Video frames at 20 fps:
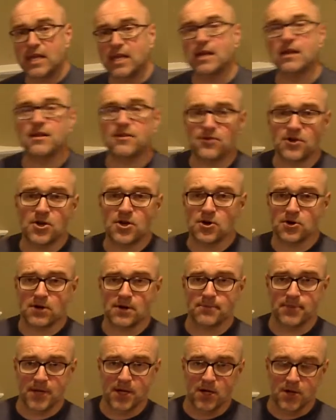easier
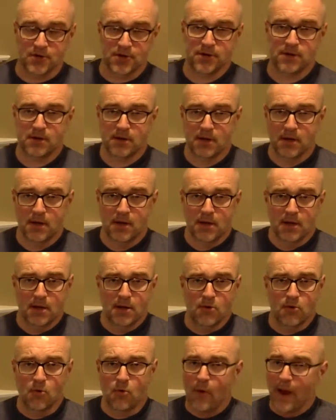to build,
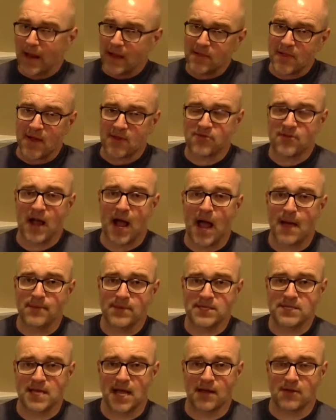way less time
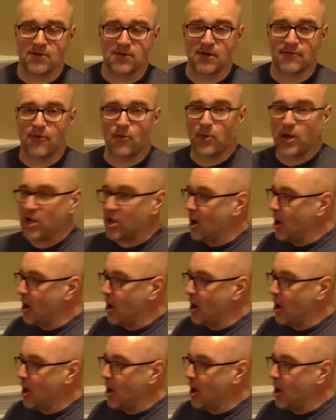intensive, and we